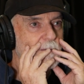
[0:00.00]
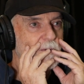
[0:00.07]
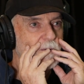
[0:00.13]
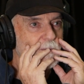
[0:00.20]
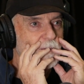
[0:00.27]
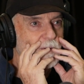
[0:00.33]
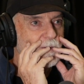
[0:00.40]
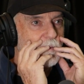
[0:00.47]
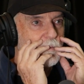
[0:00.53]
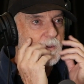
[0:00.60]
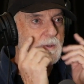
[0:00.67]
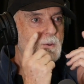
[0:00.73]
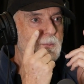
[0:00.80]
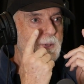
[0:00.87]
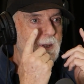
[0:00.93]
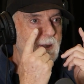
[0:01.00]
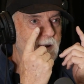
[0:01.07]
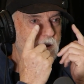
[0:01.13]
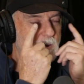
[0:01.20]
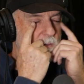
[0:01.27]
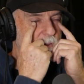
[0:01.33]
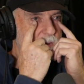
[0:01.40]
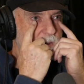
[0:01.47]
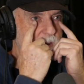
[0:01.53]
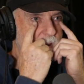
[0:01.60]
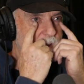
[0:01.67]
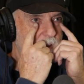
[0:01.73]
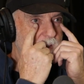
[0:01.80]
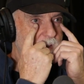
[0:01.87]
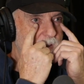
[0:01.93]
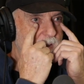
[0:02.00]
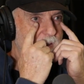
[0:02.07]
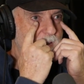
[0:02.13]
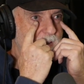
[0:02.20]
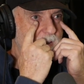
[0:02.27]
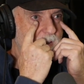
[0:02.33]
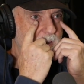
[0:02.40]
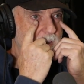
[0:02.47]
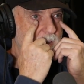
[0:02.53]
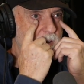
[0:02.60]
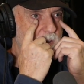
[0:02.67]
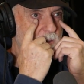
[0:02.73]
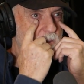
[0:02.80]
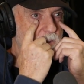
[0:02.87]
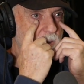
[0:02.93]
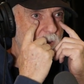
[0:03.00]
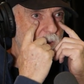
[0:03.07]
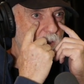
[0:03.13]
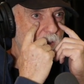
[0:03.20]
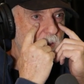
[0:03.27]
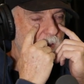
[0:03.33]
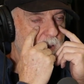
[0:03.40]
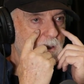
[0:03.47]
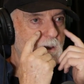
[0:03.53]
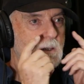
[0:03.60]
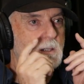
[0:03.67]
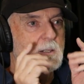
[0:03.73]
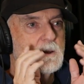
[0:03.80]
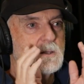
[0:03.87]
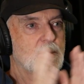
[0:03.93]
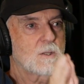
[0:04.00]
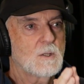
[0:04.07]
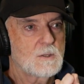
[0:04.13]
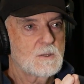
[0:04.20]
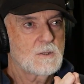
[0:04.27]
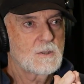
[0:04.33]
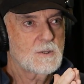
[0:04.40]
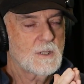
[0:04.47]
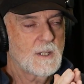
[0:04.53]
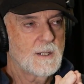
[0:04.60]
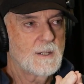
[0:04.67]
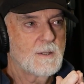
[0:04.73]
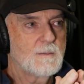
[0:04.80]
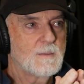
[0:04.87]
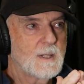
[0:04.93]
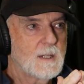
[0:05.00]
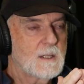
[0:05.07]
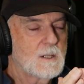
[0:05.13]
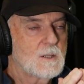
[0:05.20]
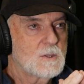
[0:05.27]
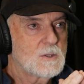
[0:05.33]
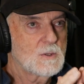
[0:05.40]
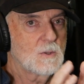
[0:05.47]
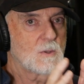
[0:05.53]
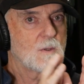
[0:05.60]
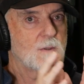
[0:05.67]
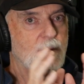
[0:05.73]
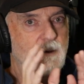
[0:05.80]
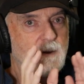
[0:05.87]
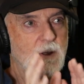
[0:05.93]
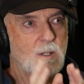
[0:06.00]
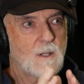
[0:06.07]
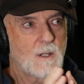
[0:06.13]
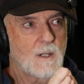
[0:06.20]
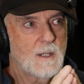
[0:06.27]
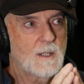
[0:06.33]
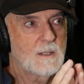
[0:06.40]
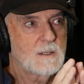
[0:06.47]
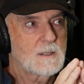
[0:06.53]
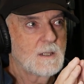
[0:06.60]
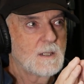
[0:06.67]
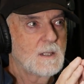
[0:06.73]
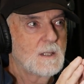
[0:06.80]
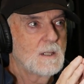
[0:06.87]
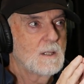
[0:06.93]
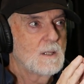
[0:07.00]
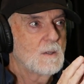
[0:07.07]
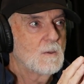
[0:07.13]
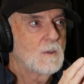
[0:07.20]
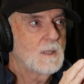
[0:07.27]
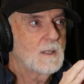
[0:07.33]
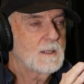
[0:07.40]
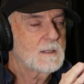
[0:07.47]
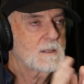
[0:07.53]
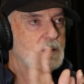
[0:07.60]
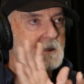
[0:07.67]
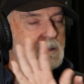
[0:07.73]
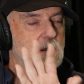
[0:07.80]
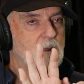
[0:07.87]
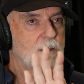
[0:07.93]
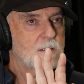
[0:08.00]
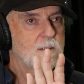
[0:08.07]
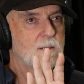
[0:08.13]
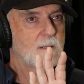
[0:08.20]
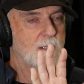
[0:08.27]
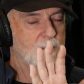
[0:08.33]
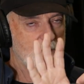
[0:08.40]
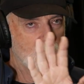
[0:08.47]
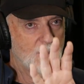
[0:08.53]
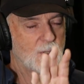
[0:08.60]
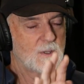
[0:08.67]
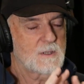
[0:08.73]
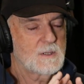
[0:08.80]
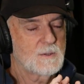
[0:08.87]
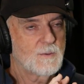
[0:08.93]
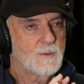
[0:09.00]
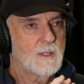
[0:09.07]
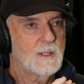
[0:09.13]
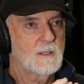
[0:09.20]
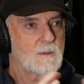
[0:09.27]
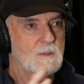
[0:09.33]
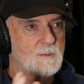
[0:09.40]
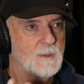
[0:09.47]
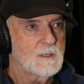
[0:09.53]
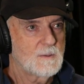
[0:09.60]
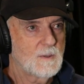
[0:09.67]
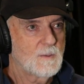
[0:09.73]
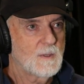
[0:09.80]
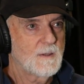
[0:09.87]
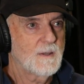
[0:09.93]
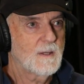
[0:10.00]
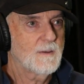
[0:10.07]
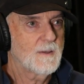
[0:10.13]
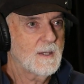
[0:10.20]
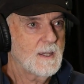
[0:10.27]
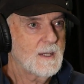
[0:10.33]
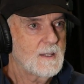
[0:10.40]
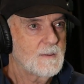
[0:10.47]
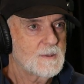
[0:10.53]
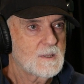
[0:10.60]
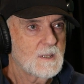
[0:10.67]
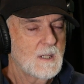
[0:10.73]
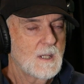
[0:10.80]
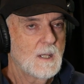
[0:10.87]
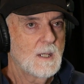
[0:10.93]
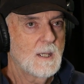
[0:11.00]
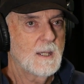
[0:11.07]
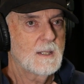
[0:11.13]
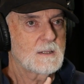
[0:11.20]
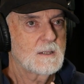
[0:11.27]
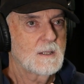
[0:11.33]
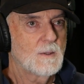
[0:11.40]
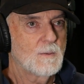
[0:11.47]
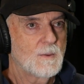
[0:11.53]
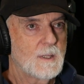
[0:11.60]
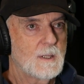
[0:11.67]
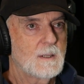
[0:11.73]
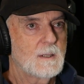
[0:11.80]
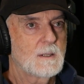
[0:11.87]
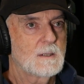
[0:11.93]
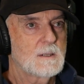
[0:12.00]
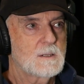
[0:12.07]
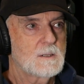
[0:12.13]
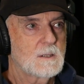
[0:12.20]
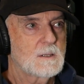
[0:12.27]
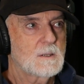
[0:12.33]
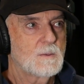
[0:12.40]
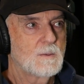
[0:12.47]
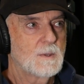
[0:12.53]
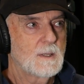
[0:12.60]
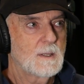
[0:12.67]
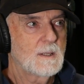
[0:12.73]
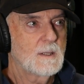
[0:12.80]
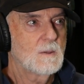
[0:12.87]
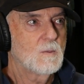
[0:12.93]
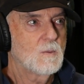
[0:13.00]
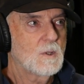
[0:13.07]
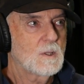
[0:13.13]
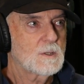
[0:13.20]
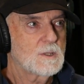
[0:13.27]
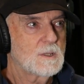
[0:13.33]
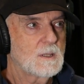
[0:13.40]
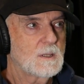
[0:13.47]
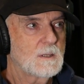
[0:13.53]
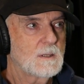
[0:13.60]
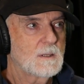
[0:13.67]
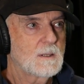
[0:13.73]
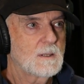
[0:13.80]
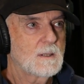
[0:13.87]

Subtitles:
move, but the real part of you is here. So wow. I just concentrated on making sure that the eyes were listening to this as the person's reading. It was meant to be one of the other apes. As they're reading is just really watching